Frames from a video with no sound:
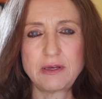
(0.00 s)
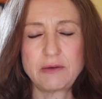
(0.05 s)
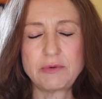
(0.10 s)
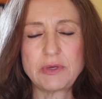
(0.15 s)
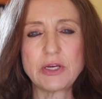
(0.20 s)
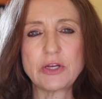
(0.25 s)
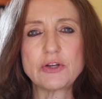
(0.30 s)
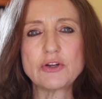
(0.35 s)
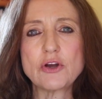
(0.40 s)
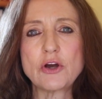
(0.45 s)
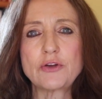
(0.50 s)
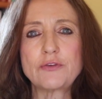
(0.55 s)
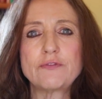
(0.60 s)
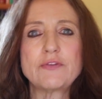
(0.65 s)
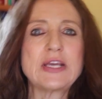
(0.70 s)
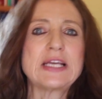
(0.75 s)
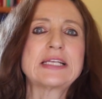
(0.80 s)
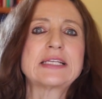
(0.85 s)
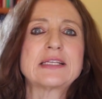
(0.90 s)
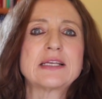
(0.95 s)
We are not
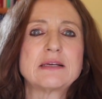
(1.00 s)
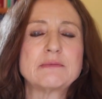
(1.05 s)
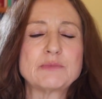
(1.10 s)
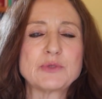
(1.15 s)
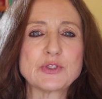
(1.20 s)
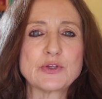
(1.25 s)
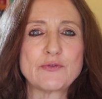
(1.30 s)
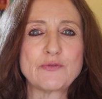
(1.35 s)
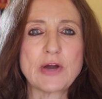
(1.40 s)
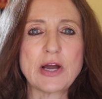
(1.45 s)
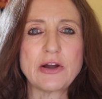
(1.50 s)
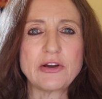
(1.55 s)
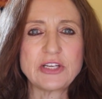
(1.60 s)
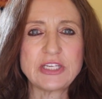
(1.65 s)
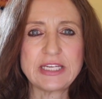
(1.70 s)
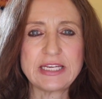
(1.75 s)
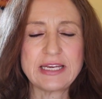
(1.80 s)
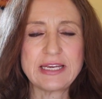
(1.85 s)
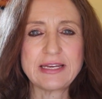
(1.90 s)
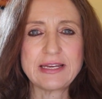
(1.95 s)
victims of our
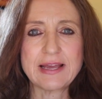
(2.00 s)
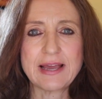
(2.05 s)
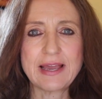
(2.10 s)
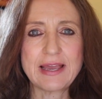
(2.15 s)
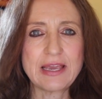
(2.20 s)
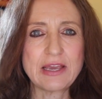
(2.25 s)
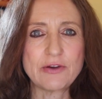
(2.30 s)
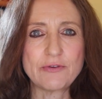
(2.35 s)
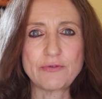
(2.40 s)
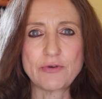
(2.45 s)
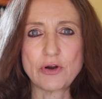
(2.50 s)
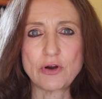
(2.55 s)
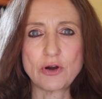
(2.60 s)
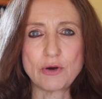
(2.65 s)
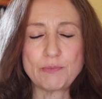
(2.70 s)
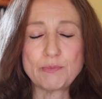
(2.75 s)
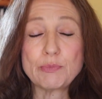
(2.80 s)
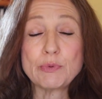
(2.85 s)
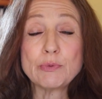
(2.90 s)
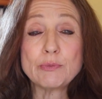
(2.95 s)
DNA, of
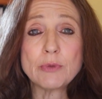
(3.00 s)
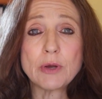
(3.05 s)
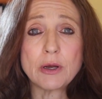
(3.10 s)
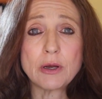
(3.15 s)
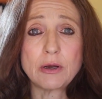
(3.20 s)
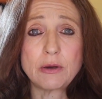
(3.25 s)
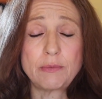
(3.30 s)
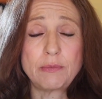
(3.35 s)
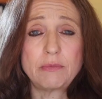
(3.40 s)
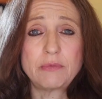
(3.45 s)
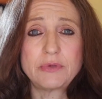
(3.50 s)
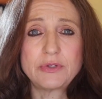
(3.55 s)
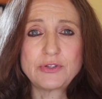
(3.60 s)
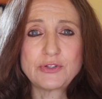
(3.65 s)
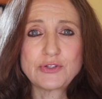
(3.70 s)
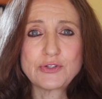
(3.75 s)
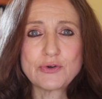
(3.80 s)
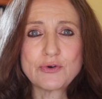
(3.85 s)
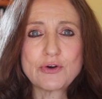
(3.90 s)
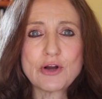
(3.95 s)
our
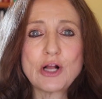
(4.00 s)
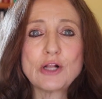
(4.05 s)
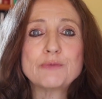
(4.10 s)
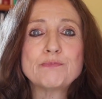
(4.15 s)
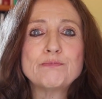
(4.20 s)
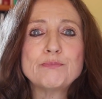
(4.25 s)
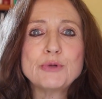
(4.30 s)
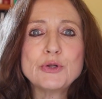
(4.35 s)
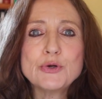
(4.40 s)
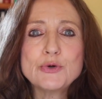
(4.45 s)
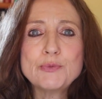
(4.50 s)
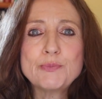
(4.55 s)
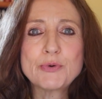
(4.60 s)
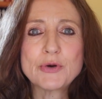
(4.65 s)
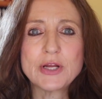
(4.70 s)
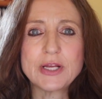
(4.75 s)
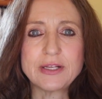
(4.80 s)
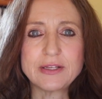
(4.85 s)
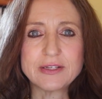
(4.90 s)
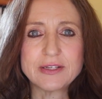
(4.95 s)
so-called
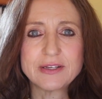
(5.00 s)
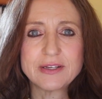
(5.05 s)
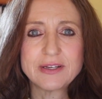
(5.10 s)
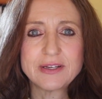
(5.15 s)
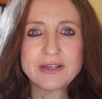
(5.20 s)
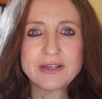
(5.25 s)
blueprint.